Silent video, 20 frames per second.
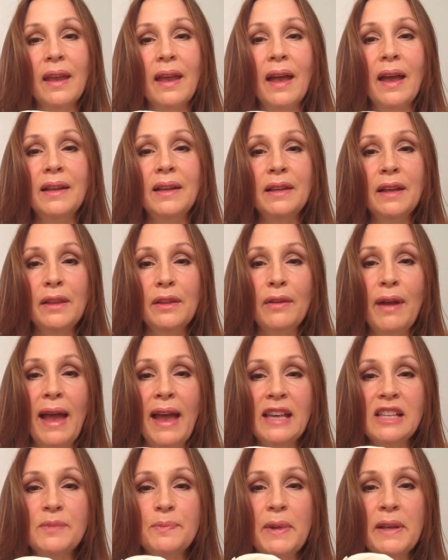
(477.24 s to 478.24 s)
Another
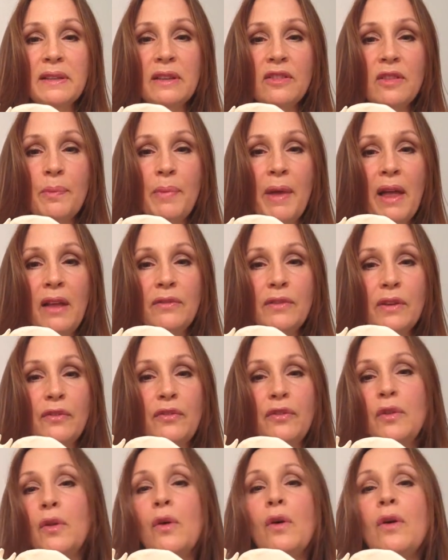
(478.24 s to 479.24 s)
aspect of the pelvic
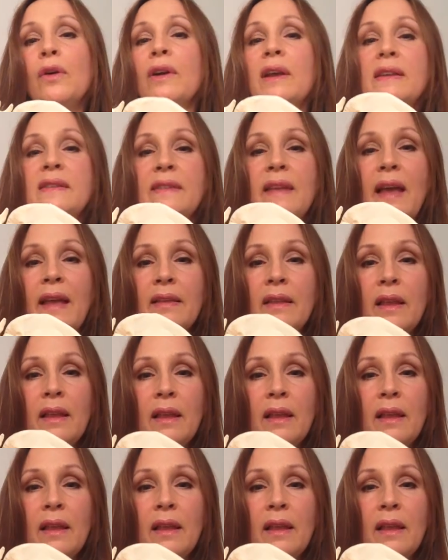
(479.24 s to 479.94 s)
floor is that